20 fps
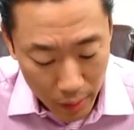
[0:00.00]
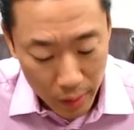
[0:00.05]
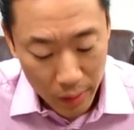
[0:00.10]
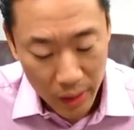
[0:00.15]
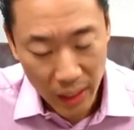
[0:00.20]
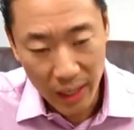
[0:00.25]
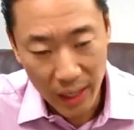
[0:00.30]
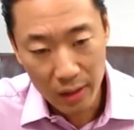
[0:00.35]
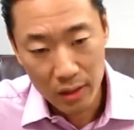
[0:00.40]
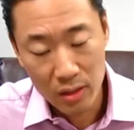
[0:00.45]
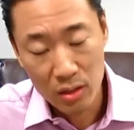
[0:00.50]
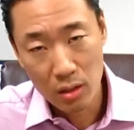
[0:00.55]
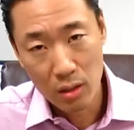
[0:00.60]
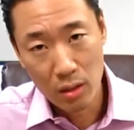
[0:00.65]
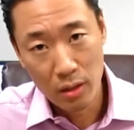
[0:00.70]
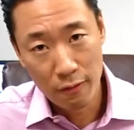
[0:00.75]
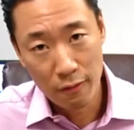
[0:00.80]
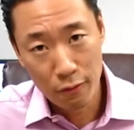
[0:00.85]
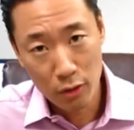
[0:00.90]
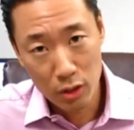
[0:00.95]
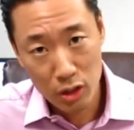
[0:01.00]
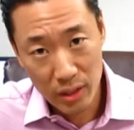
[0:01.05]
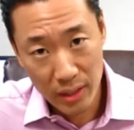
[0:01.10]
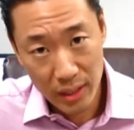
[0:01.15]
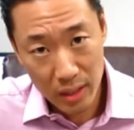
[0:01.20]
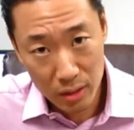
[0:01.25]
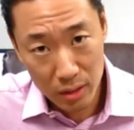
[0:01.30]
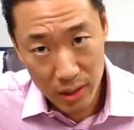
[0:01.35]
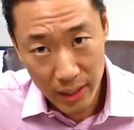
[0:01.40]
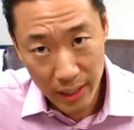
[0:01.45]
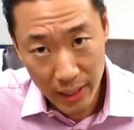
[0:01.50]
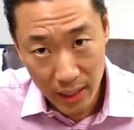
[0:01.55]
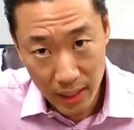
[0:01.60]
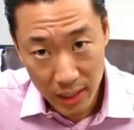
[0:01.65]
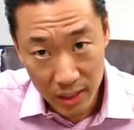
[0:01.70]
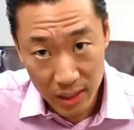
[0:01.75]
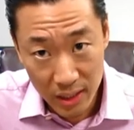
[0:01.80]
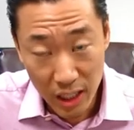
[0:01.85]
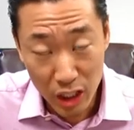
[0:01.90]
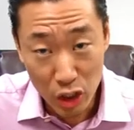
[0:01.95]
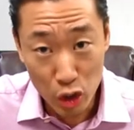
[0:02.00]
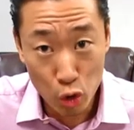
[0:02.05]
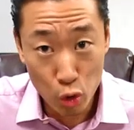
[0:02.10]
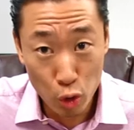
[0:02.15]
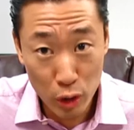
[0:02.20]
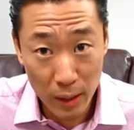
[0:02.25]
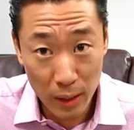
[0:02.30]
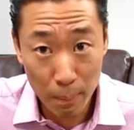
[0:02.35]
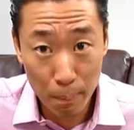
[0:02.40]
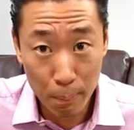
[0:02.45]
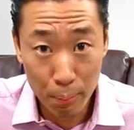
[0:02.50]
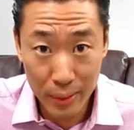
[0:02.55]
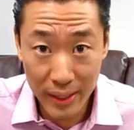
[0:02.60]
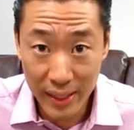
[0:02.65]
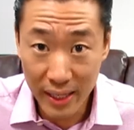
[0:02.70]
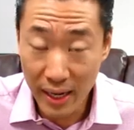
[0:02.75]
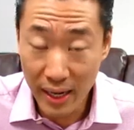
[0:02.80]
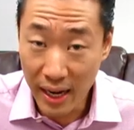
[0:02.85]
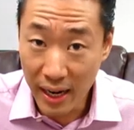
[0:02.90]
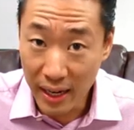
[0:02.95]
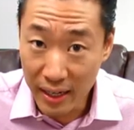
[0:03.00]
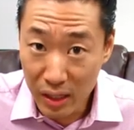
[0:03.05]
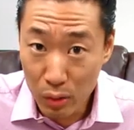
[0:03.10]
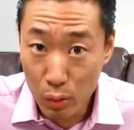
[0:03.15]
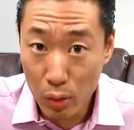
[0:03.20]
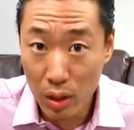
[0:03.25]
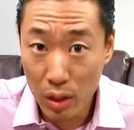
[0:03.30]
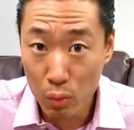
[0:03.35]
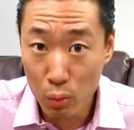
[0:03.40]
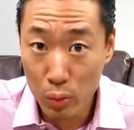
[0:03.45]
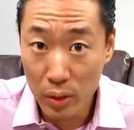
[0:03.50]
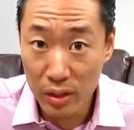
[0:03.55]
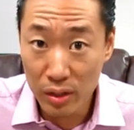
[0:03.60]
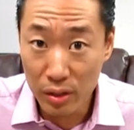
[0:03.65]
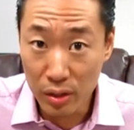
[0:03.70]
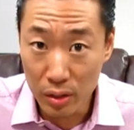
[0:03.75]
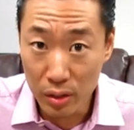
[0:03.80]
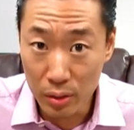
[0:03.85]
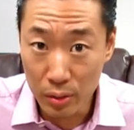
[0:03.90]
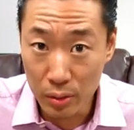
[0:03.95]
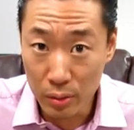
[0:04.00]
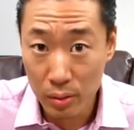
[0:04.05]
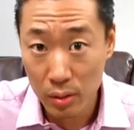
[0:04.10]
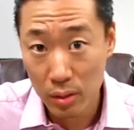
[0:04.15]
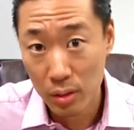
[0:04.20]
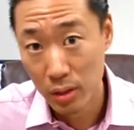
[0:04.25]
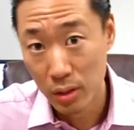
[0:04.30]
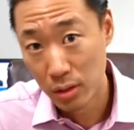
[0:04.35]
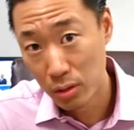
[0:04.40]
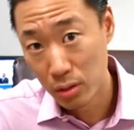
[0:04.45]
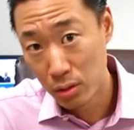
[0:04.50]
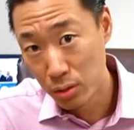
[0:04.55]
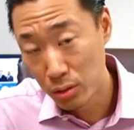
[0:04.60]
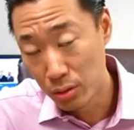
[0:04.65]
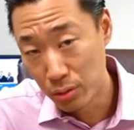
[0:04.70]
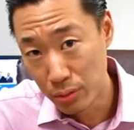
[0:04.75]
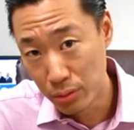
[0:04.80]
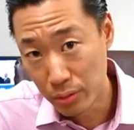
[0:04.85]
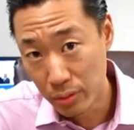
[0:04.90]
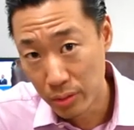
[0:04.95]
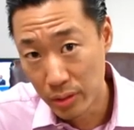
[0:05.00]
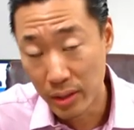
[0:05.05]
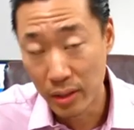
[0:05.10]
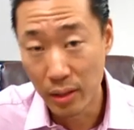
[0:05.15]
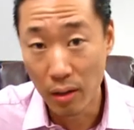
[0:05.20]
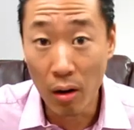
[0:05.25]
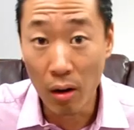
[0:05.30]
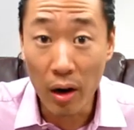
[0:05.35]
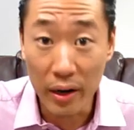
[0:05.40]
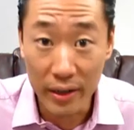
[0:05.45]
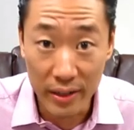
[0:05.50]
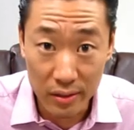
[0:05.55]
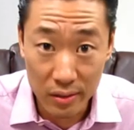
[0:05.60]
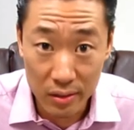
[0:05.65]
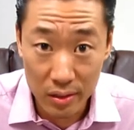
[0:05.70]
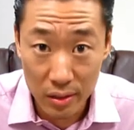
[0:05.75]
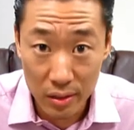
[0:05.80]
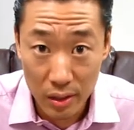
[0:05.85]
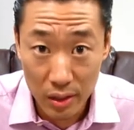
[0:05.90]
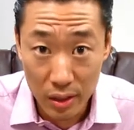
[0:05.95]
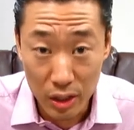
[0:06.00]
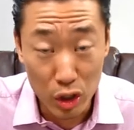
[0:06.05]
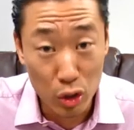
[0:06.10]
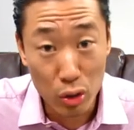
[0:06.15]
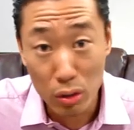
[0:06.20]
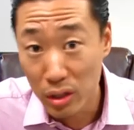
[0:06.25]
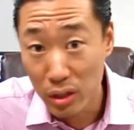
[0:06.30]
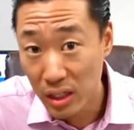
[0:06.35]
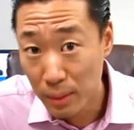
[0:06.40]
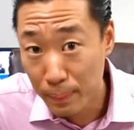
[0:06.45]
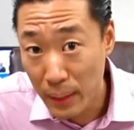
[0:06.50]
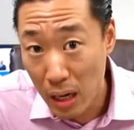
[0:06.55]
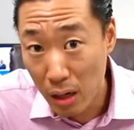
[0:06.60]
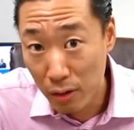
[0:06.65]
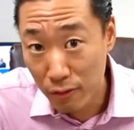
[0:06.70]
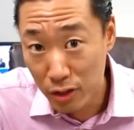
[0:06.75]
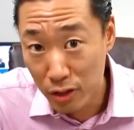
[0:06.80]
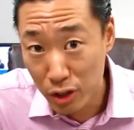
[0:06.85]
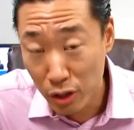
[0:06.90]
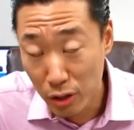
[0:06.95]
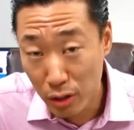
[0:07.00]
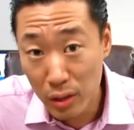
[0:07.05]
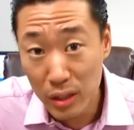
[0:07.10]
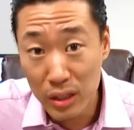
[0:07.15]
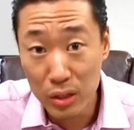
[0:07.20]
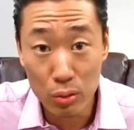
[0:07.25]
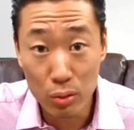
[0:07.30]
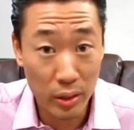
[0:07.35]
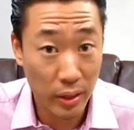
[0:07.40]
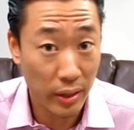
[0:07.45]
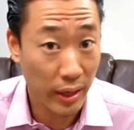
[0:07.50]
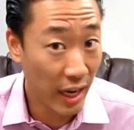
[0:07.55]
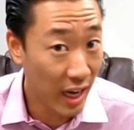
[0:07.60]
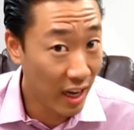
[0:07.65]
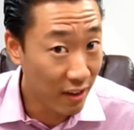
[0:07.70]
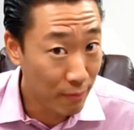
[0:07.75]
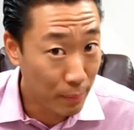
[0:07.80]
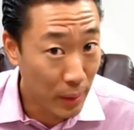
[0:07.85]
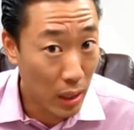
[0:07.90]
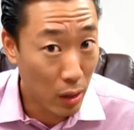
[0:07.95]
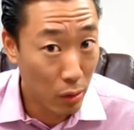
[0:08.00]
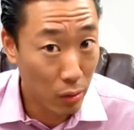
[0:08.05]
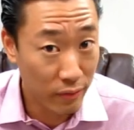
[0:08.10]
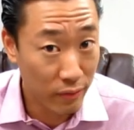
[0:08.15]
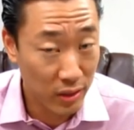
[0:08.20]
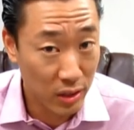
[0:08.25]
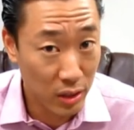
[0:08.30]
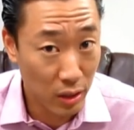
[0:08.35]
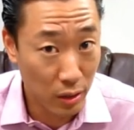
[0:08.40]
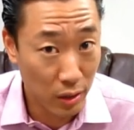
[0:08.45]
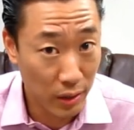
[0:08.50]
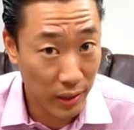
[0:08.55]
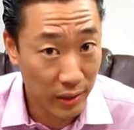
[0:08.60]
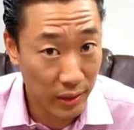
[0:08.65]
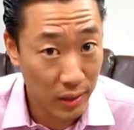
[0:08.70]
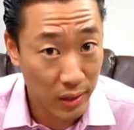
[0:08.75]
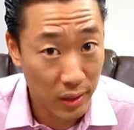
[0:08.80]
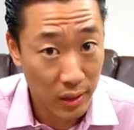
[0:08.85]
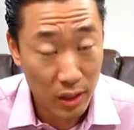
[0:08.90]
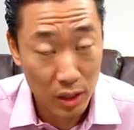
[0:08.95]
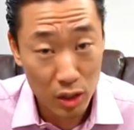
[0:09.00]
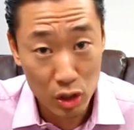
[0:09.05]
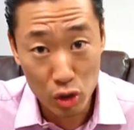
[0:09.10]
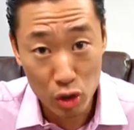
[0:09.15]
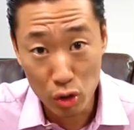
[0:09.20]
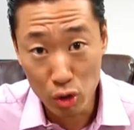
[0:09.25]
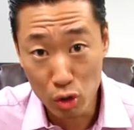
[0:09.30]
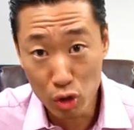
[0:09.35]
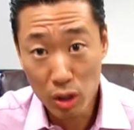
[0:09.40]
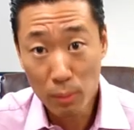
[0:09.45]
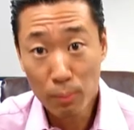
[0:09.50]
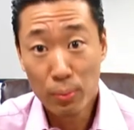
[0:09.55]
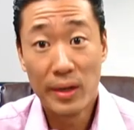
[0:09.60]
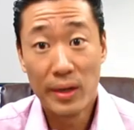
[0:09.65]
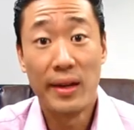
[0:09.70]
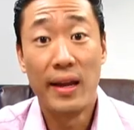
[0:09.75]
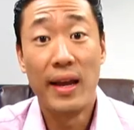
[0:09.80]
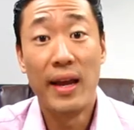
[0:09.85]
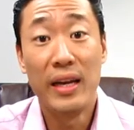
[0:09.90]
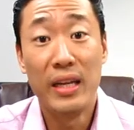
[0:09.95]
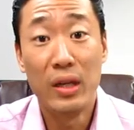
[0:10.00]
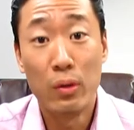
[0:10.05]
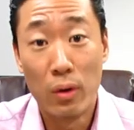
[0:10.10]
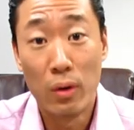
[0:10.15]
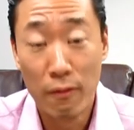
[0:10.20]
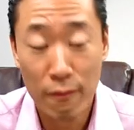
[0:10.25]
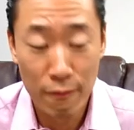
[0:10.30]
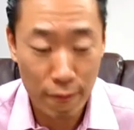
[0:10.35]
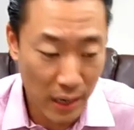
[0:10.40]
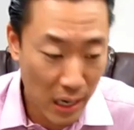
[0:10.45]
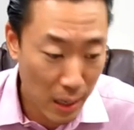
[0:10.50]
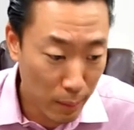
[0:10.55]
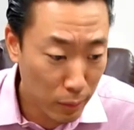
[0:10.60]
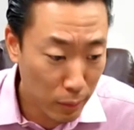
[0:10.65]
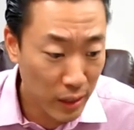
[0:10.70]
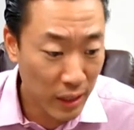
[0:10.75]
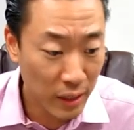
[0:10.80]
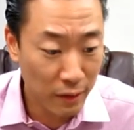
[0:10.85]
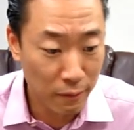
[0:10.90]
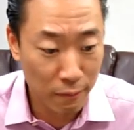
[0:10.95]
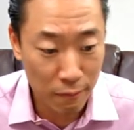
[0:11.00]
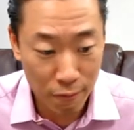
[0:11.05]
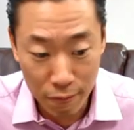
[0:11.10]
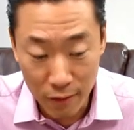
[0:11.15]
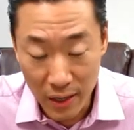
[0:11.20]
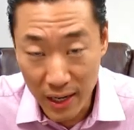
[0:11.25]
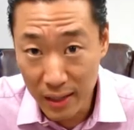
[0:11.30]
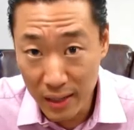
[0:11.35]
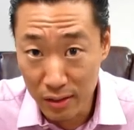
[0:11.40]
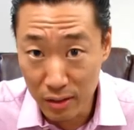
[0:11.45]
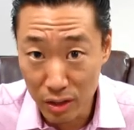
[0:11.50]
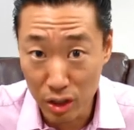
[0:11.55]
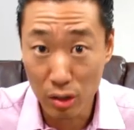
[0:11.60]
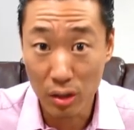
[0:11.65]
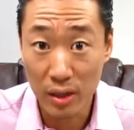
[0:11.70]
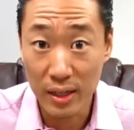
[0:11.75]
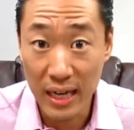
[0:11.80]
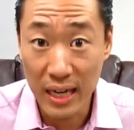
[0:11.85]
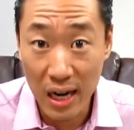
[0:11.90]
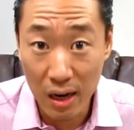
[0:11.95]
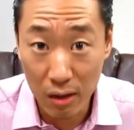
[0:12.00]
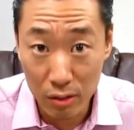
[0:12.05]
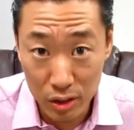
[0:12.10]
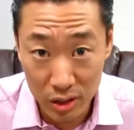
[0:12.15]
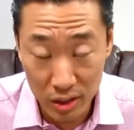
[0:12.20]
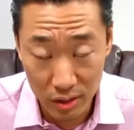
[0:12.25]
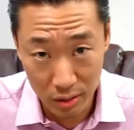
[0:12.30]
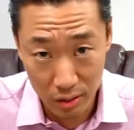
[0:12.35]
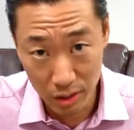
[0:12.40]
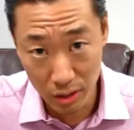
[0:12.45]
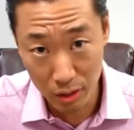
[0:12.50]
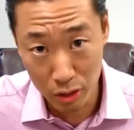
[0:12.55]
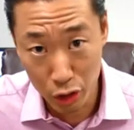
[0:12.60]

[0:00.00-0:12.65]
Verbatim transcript: Okay, so the first thing I'll say is that you can bring anyone with you to the audit. You don't need power of attorney. You can have power of attorney, so you can bring anyone, family, friend, your accountant, your